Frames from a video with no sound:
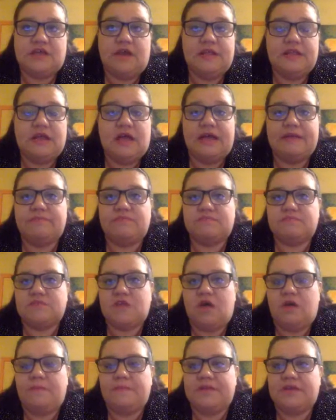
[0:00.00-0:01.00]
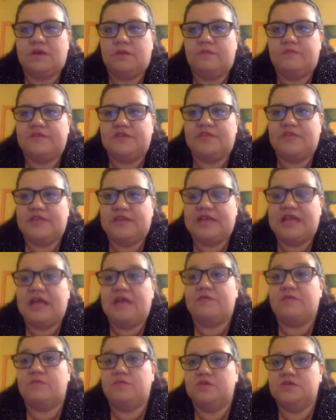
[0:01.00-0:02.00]
I can't be confident that it
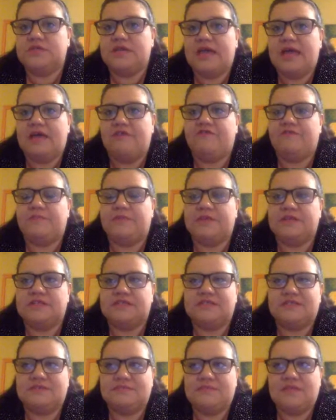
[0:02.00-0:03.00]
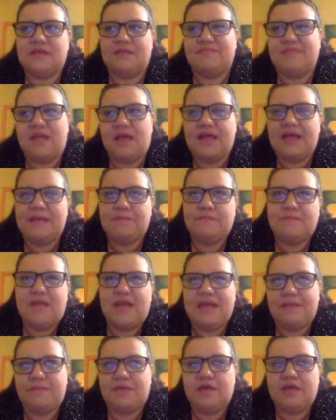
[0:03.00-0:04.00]
ever would have, but I
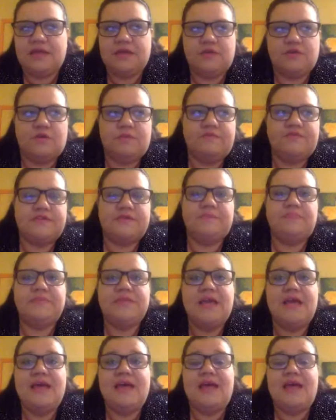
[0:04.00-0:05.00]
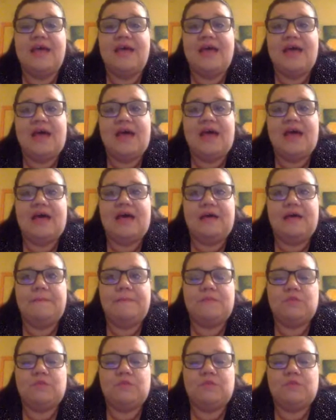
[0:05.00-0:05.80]
am kind of confident. It